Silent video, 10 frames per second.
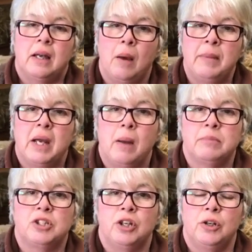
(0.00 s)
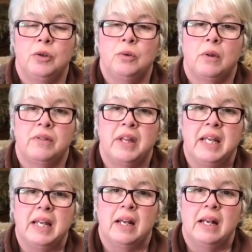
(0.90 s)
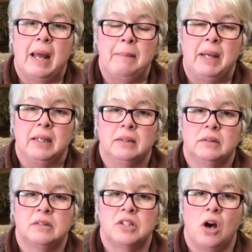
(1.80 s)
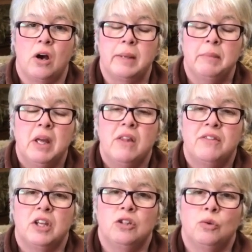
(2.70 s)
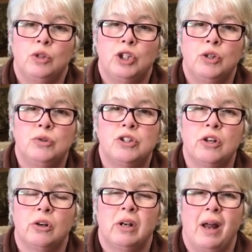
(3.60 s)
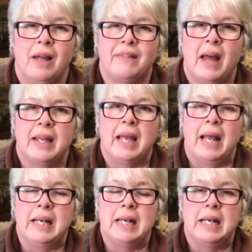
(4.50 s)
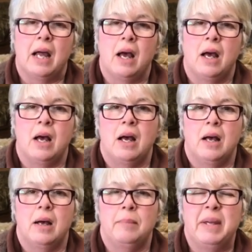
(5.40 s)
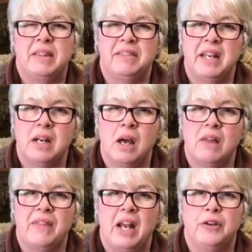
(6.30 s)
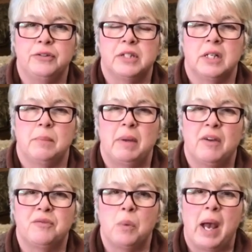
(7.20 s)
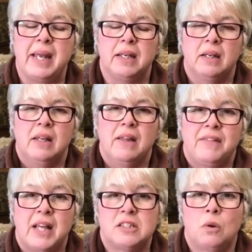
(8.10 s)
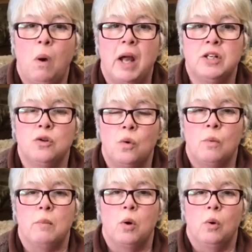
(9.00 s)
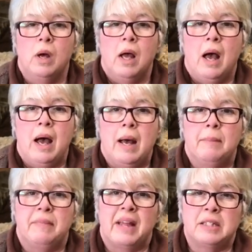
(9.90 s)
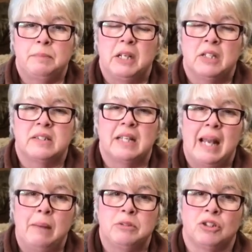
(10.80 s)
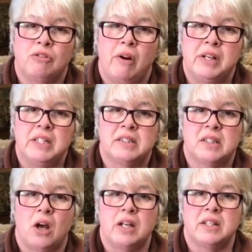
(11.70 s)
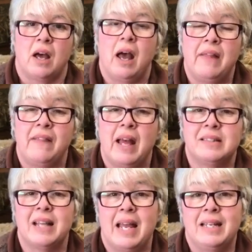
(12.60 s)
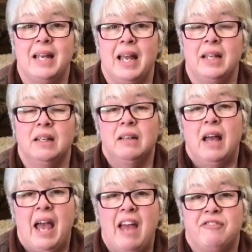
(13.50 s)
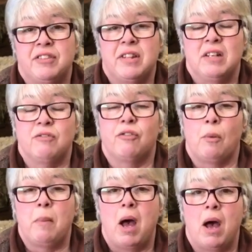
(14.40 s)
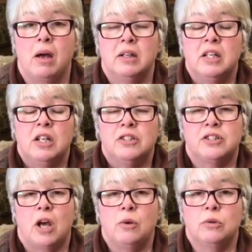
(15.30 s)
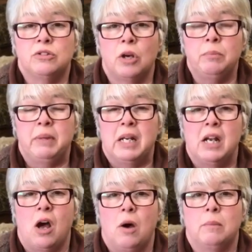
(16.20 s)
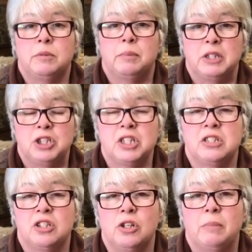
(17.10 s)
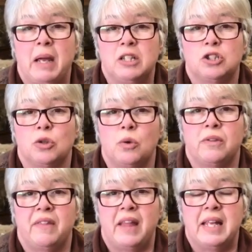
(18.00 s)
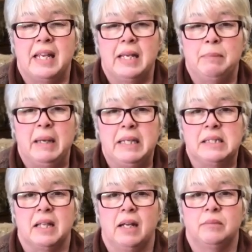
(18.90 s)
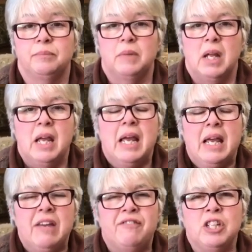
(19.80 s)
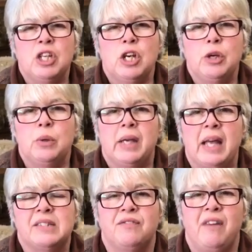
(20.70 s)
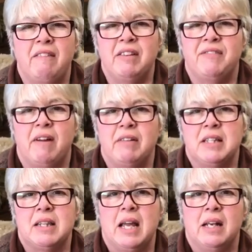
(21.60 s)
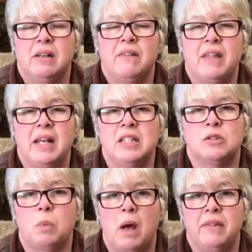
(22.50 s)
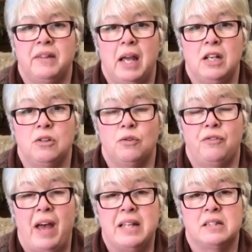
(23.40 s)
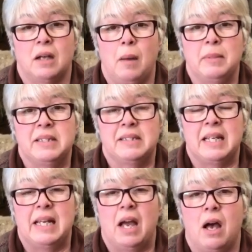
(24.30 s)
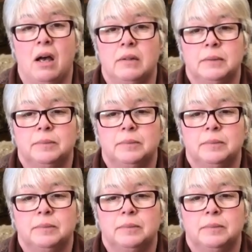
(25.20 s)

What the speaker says: coming up to the lambing time that your ewes look like they're getting a bit thinner, they're losing a bit of weight. That's quite normal. That's because the lambs are growing inside her and they're taking everything from her. So don't be alarmed, but just do make sure that they keep eating. If a ewe gets very, very thin, then it's worth getting your vet to come and see her.